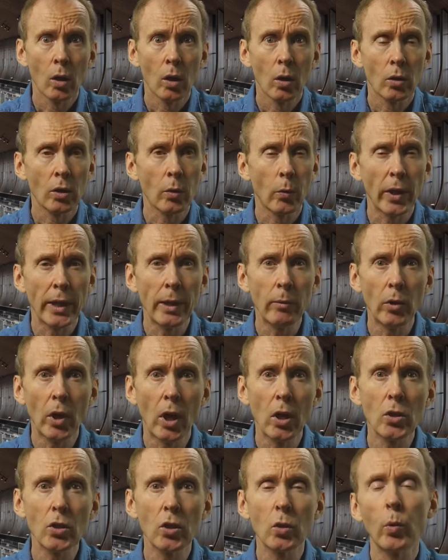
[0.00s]
So with
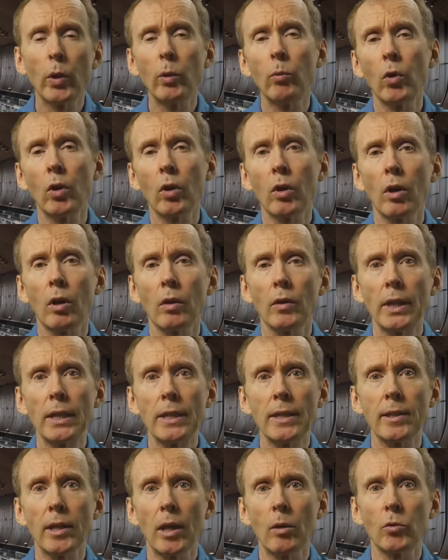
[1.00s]
hypnosis, we work on the
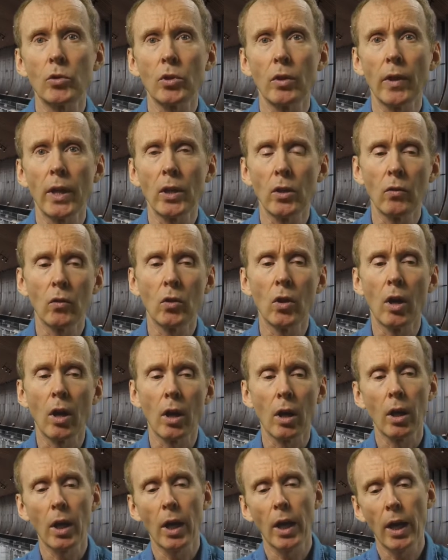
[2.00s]
assumption that you've
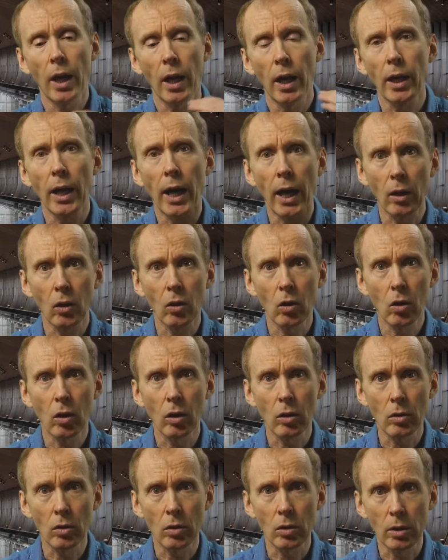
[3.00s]
got an
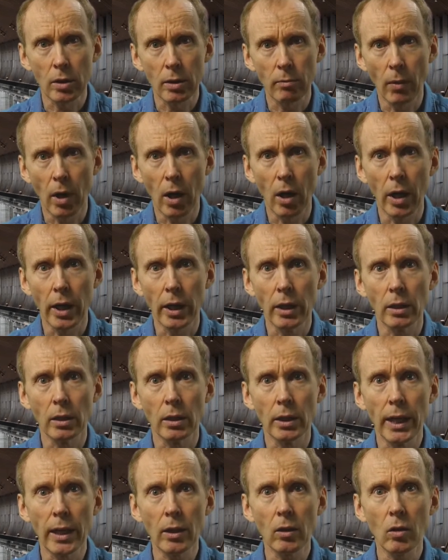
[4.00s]
unconscious mind.
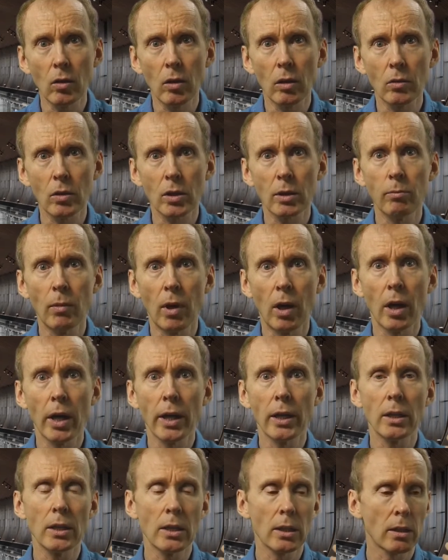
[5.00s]
And the unconscious
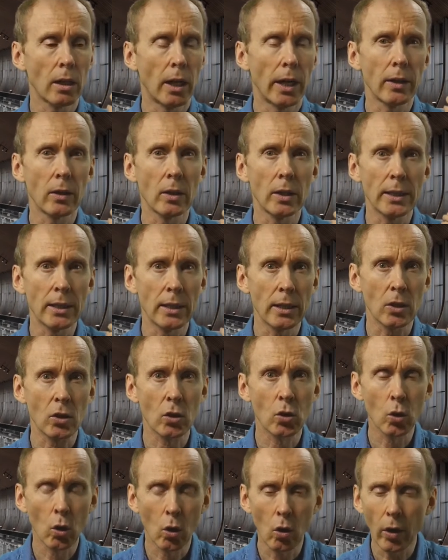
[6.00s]
mind is like this
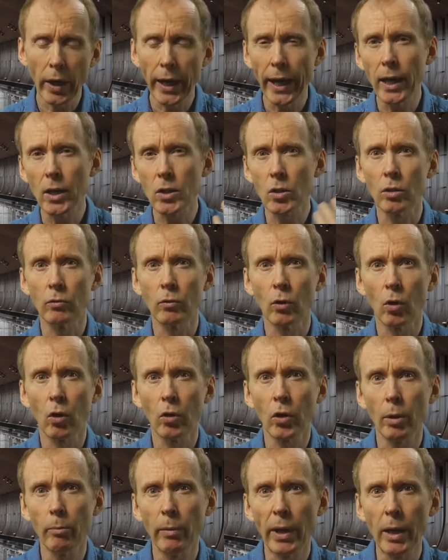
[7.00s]
storehouse of all
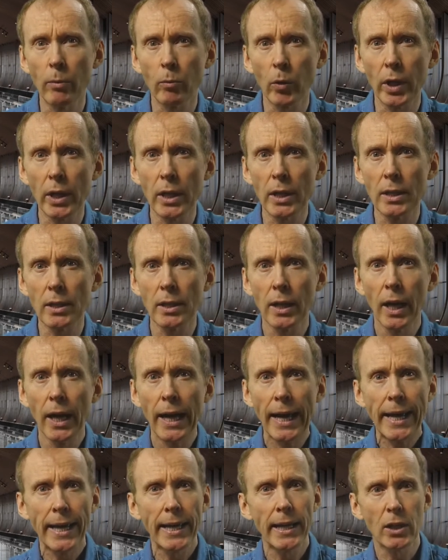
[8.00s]
your memories.
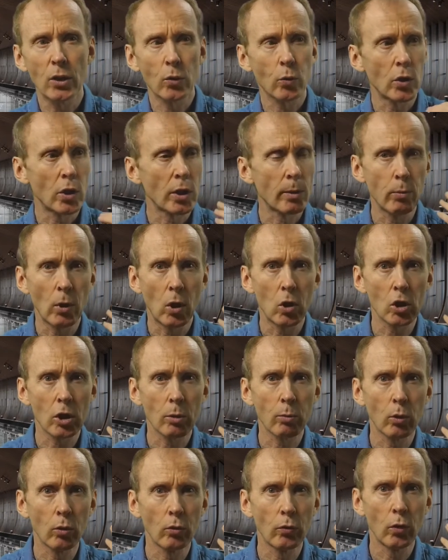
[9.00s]
It's
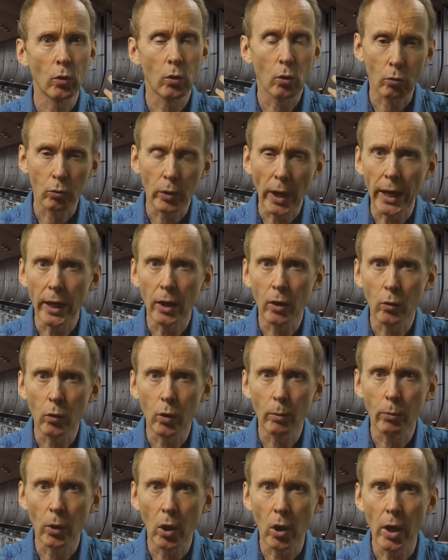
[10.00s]
responsible for the running of
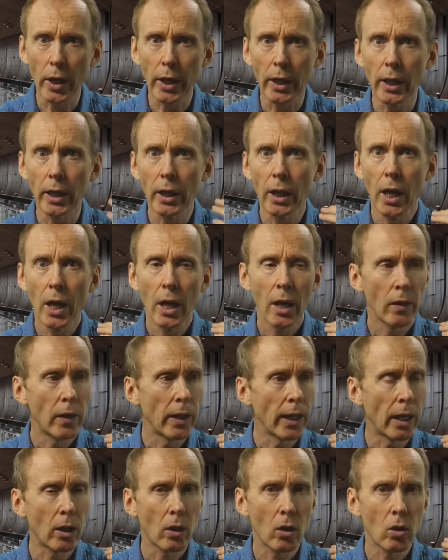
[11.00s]
the body.
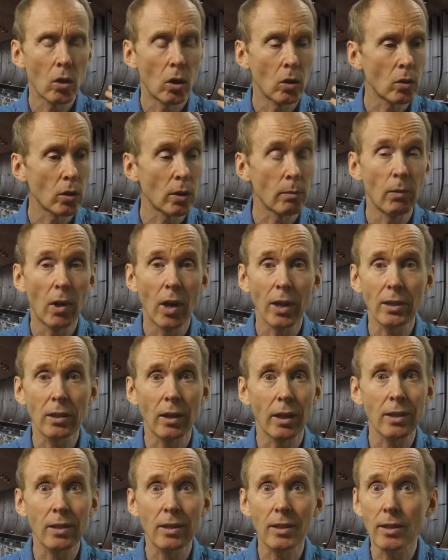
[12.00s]
The unconscious mind is
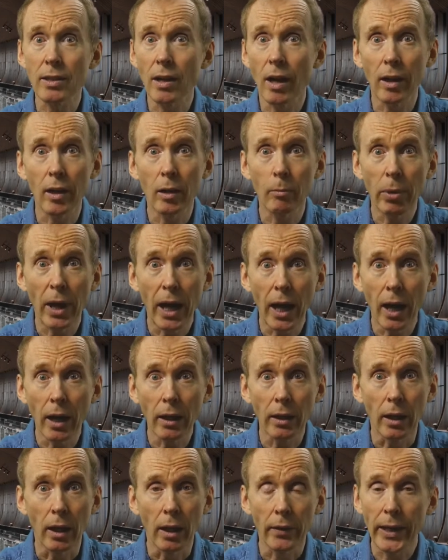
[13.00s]
like a silent
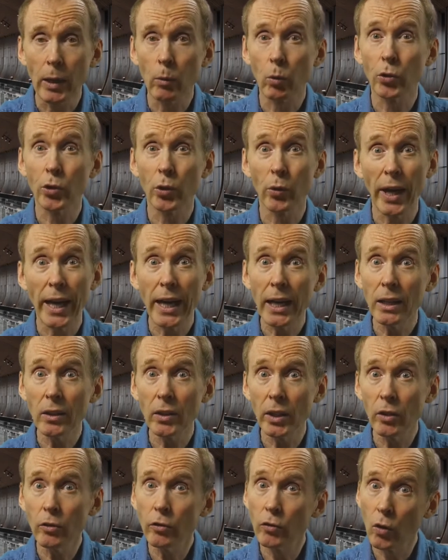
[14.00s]
partner that will do
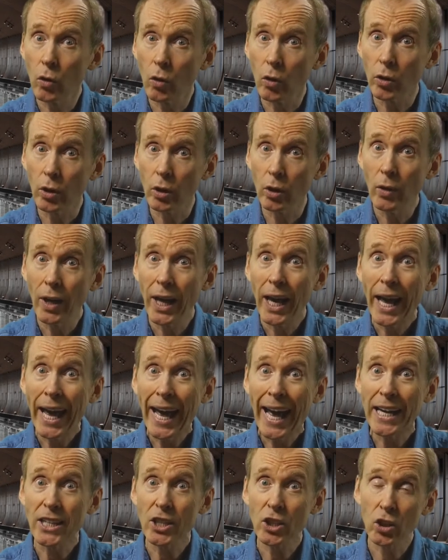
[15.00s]
anything for you
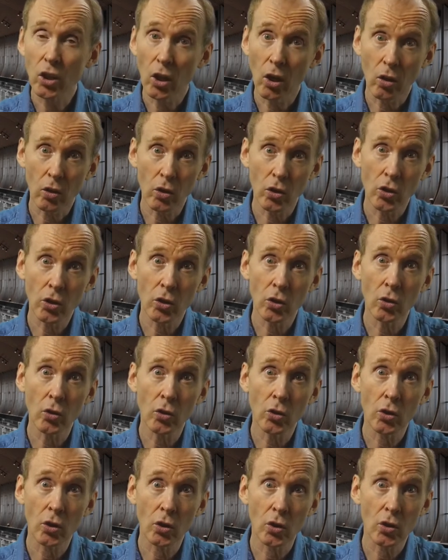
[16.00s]
as long as you
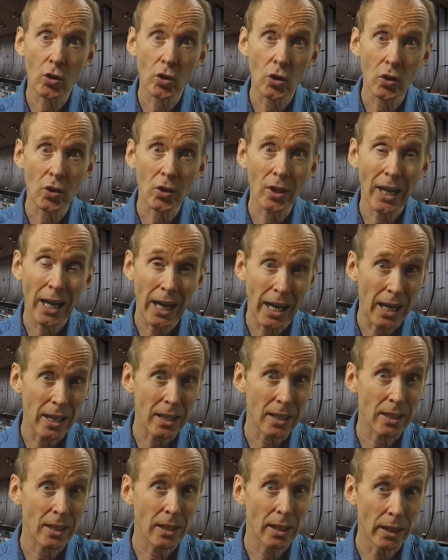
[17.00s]
should just
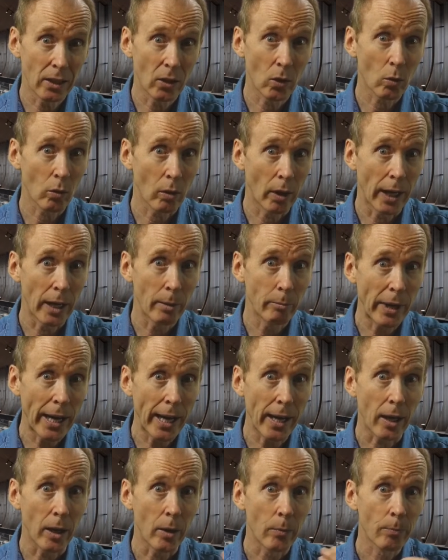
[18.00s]
ask in the right manner.